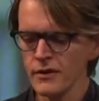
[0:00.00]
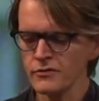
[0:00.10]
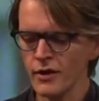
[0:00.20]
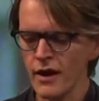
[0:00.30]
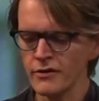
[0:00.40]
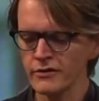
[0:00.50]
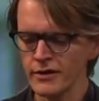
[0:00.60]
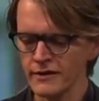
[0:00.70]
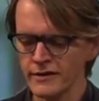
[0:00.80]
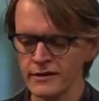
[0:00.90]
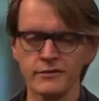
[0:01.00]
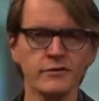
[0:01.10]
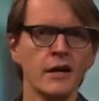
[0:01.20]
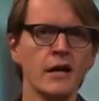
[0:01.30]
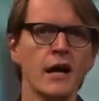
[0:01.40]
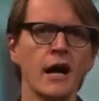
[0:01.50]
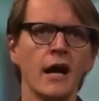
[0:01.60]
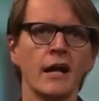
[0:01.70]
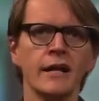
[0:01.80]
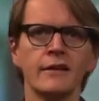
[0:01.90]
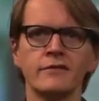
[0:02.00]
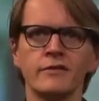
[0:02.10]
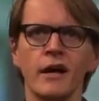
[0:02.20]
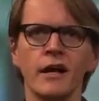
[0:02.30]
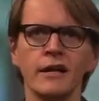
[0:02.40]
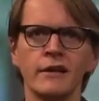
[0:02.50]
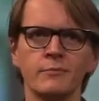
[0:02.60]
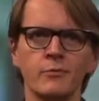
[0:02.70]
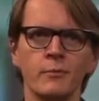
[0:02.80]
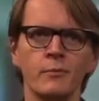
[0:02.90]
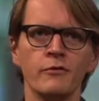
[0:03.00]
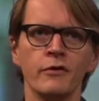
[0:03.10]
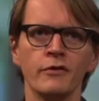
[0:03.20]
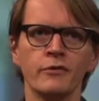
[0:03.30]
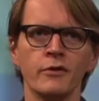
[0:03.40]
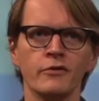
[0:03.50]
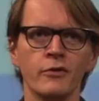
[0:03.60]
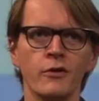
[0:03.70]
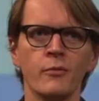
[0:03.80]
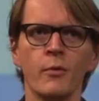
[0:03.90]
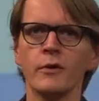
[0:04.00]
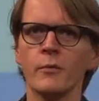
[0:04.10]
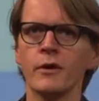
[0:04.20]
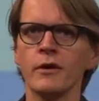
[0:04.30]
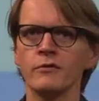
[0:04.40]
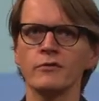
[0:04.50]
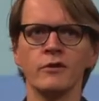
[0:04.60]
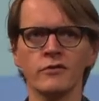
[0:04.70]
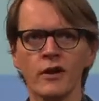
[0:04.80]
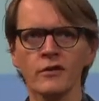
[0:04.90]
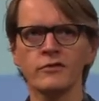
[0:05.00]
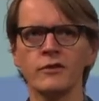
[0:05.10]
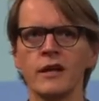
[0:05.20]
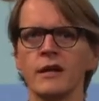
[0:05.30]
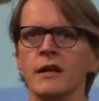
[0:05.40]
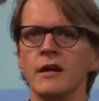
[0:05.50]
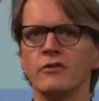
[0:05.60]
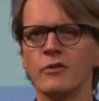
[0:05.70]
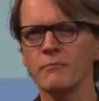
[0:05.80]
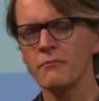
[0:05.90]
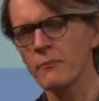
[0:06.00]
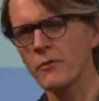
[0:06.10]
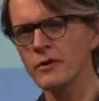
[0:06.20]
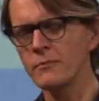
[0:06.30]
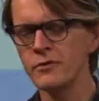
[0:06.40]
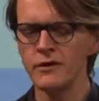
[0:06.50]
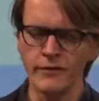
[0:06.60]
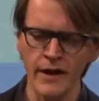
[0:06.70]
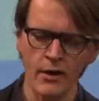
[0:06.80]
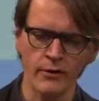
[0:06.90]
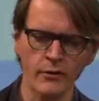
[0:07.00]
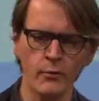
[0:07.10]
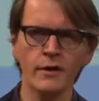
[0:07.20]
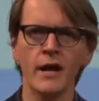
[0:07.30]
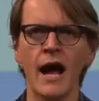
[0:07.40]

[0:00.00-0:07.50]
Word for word: So having said this, uh, let's, uh, let's move on to this talk. What are we going to discuss today? So I'm going to briefly outline what